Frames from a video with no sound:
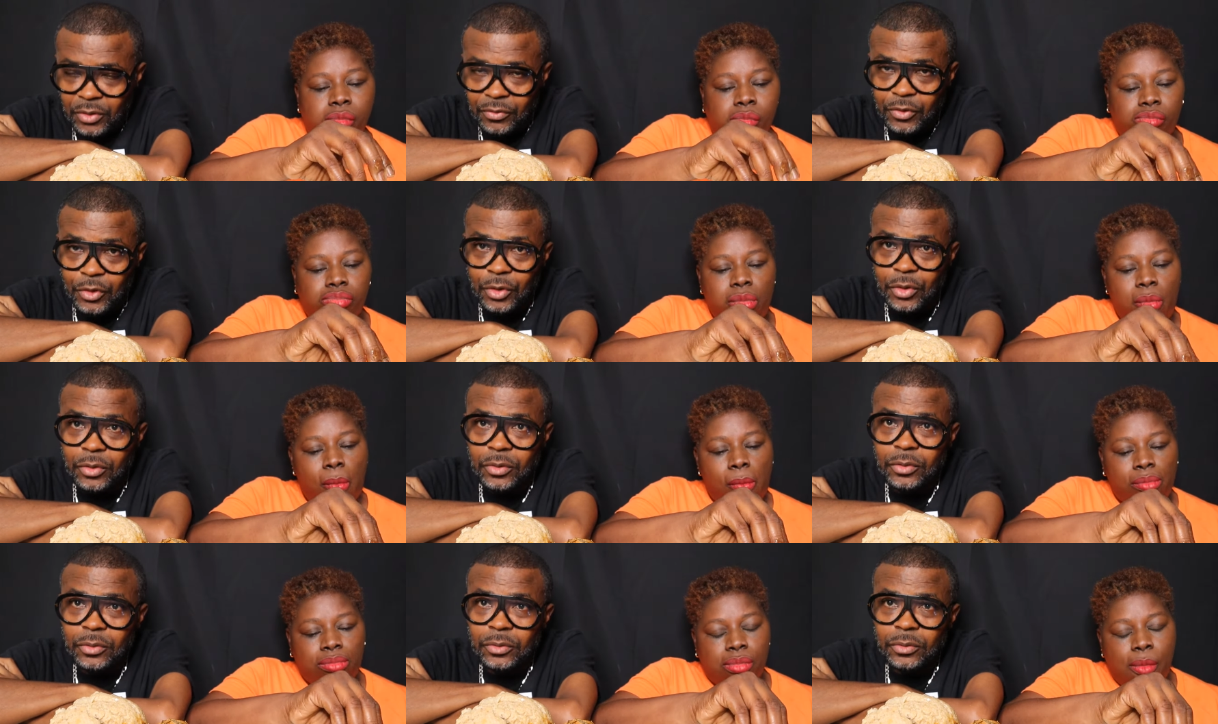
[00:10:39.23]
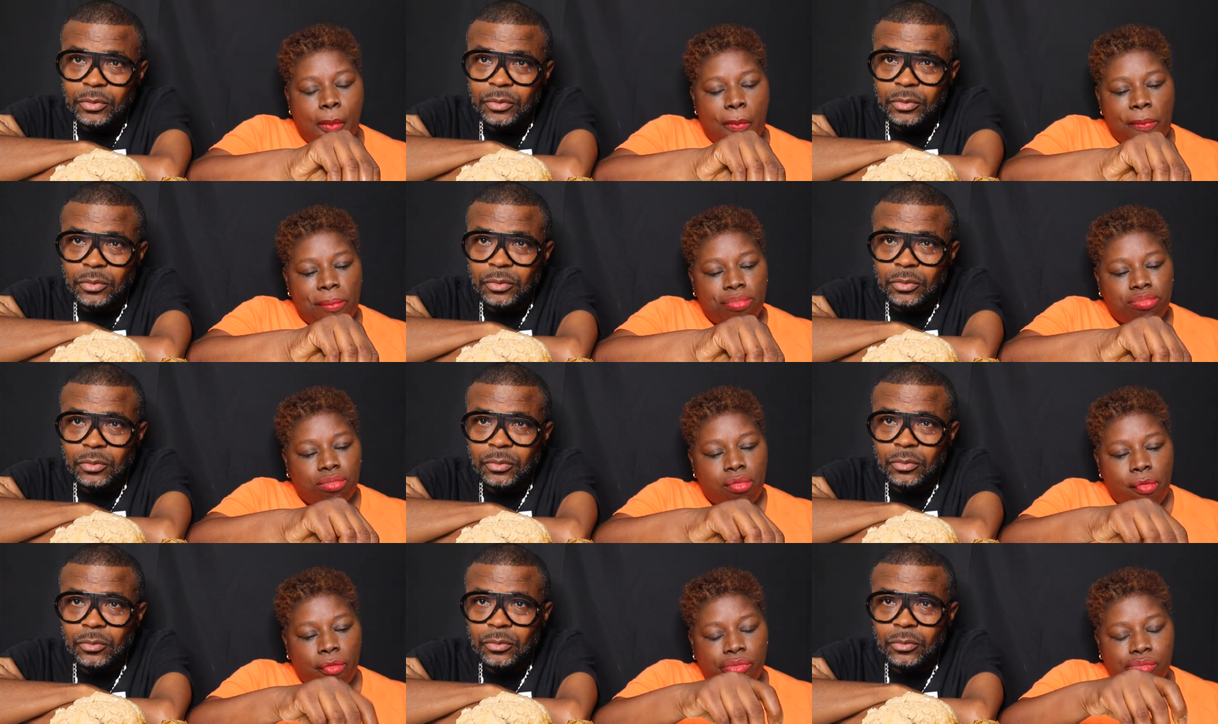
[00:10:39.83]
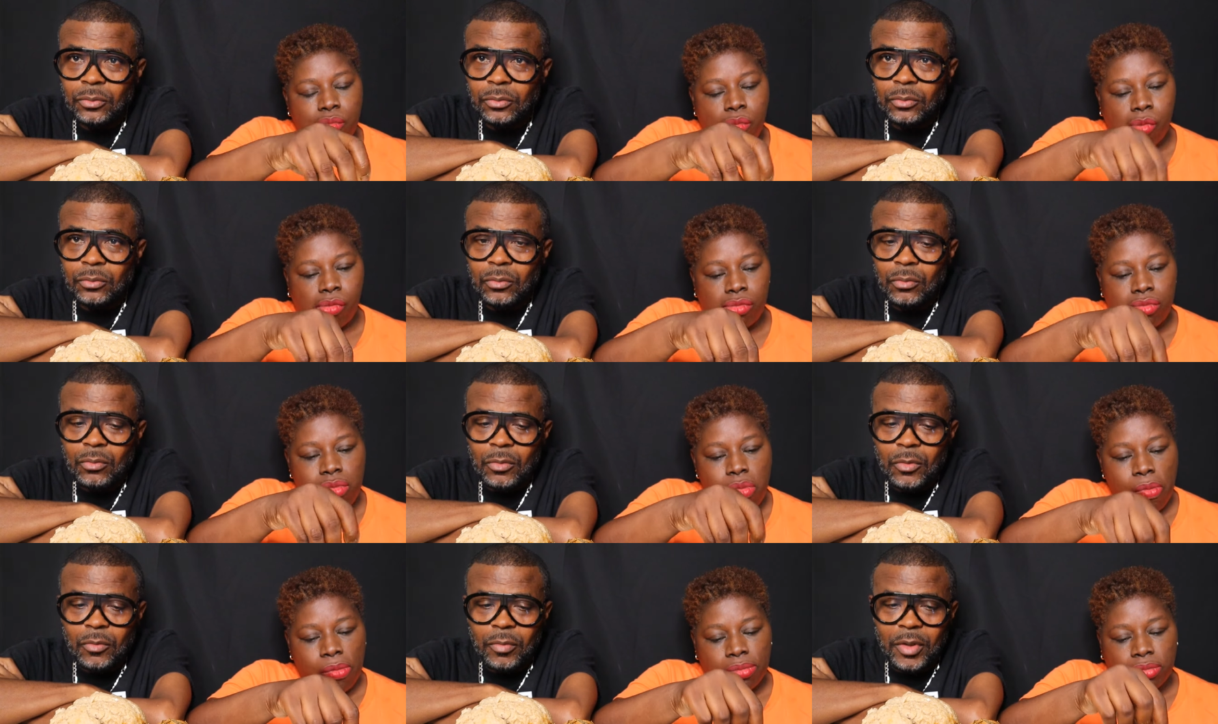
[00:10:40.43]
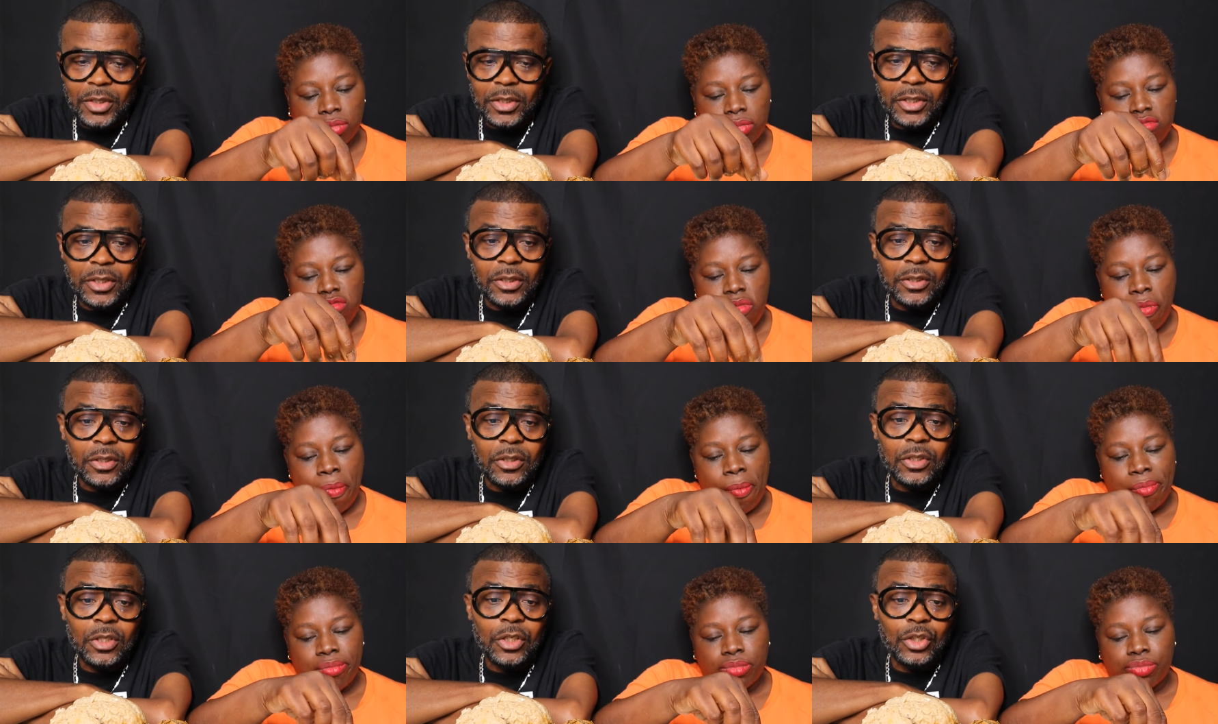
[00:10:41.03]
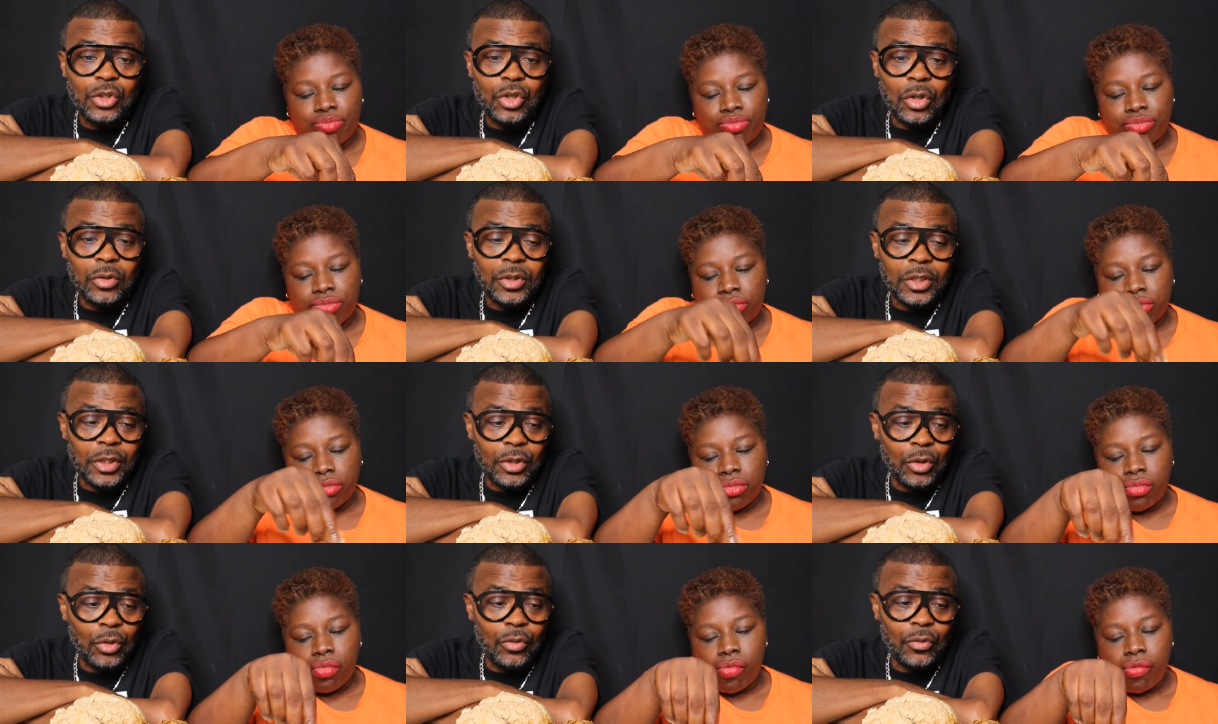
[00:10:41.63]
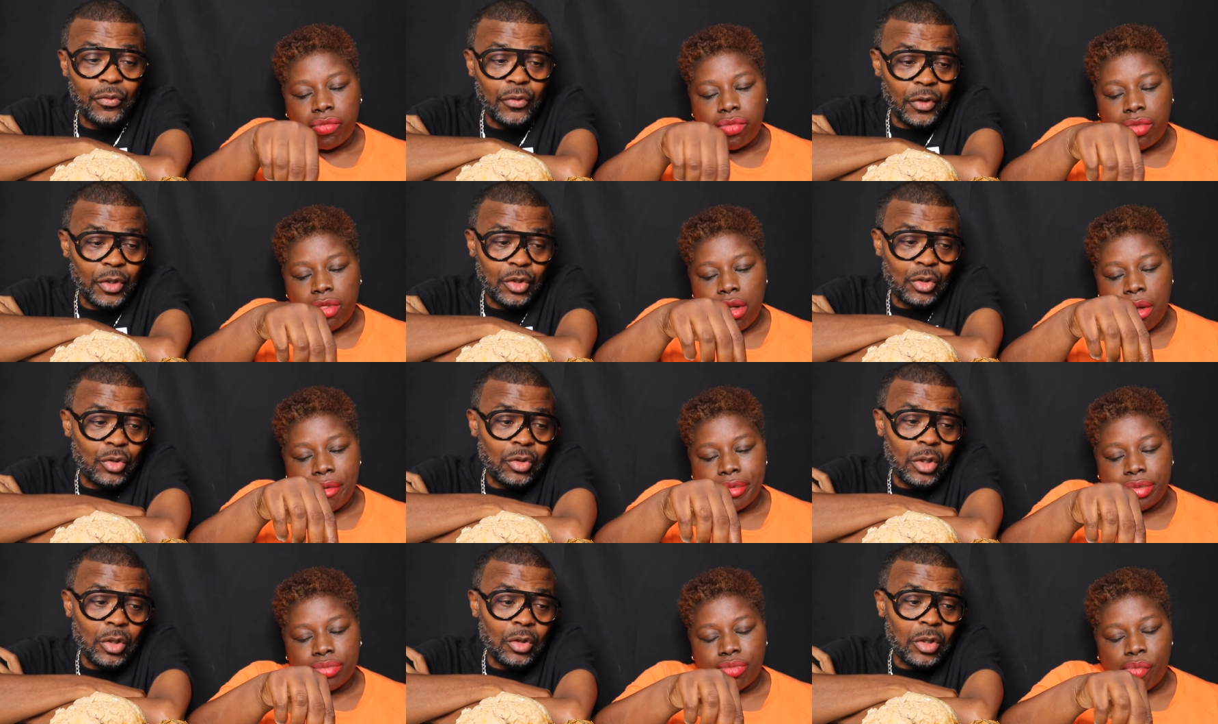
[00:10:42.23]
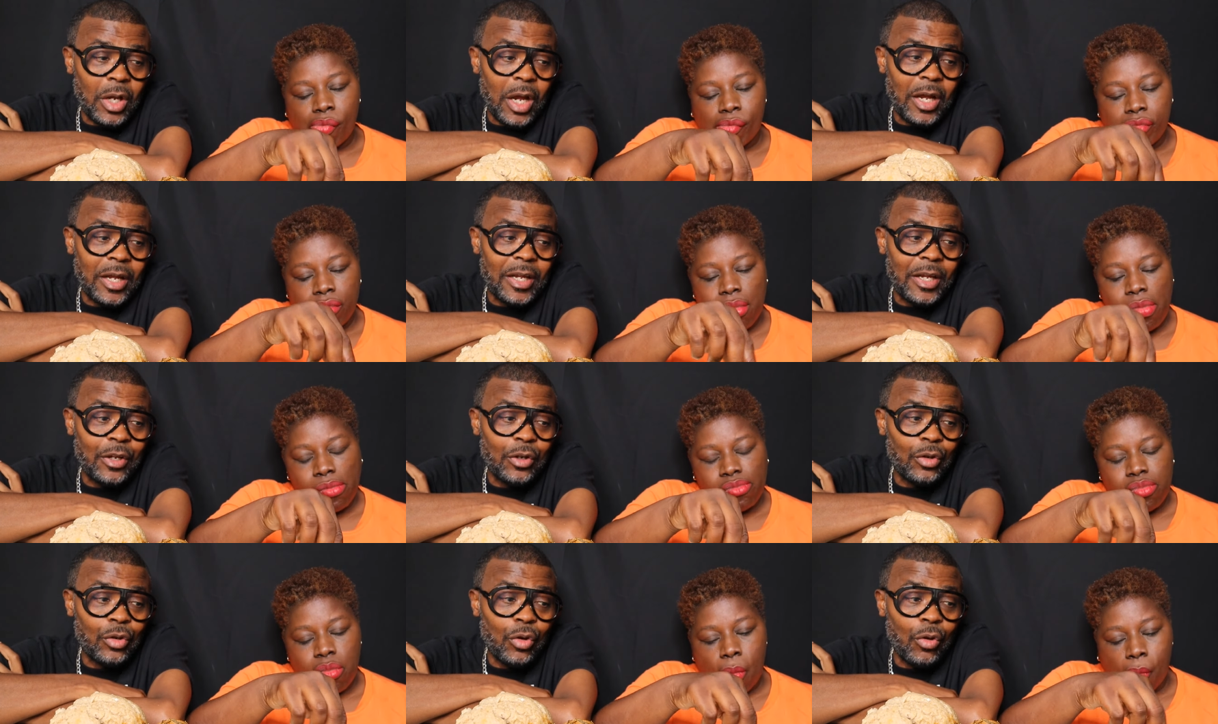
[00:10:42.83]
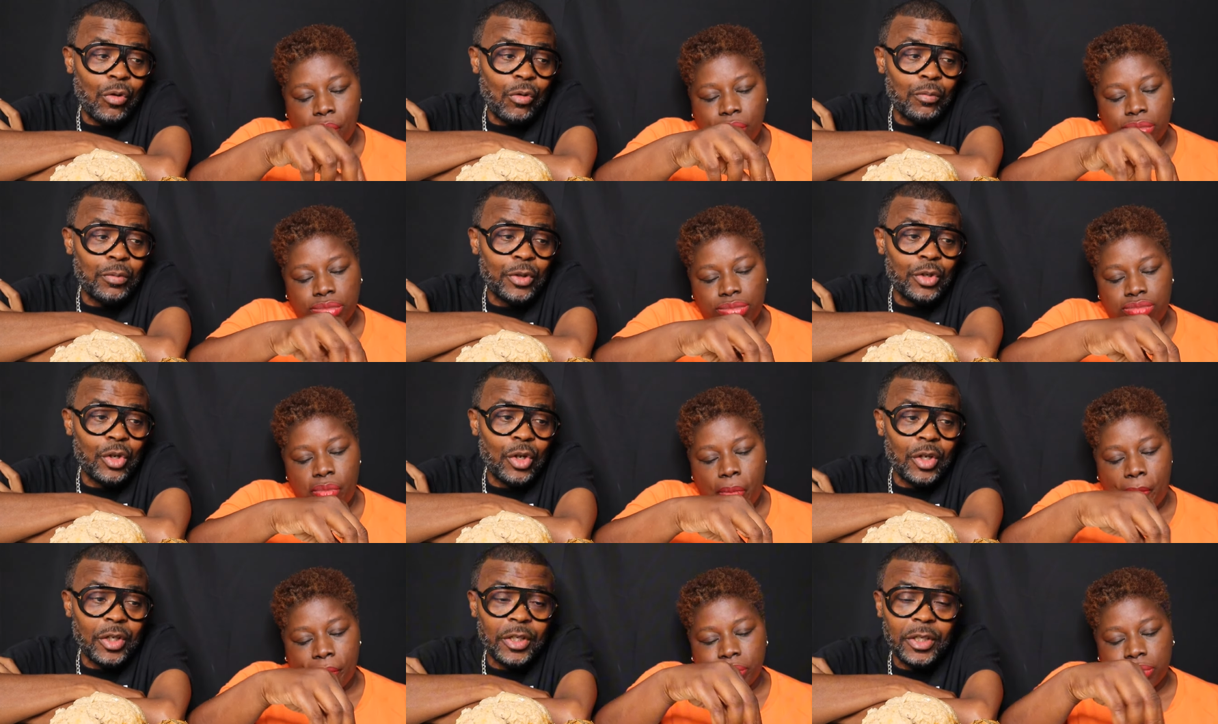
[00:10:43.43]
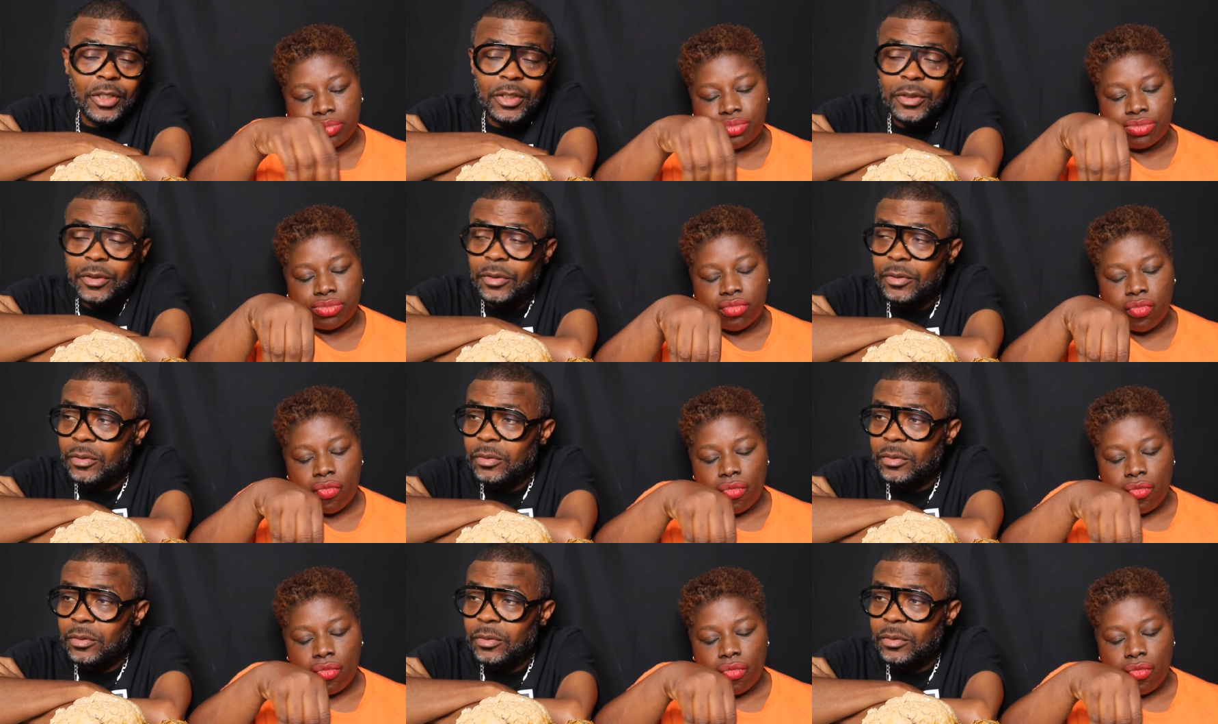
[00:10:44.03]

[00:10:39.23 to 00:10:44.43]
Speaker 1: the video. Person see something, no fit. You can't air your opinion again.